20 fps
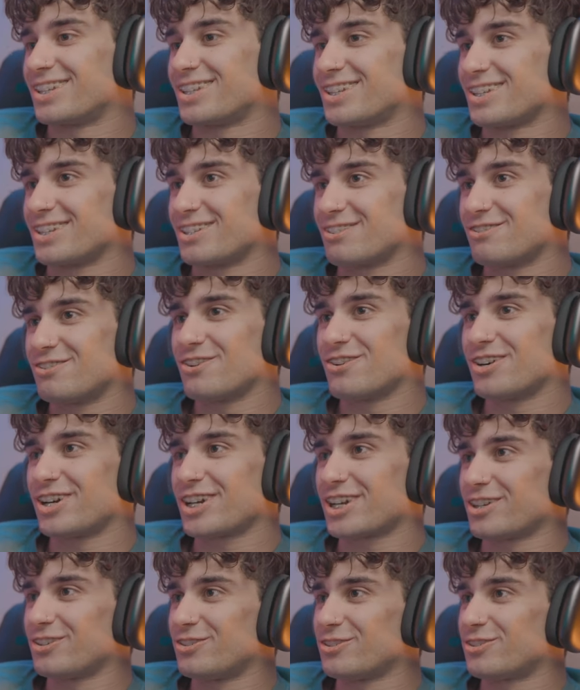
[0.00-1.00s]
You know I
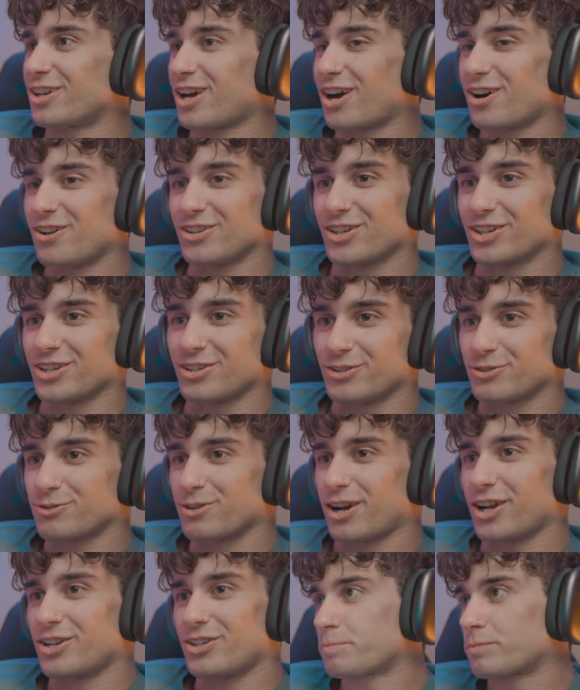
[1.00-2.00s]
killed Alec. You're
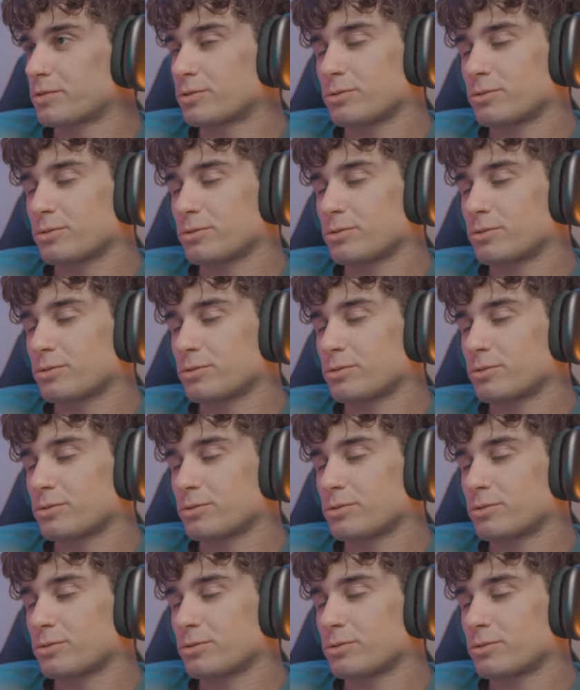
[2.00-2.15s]
I'm.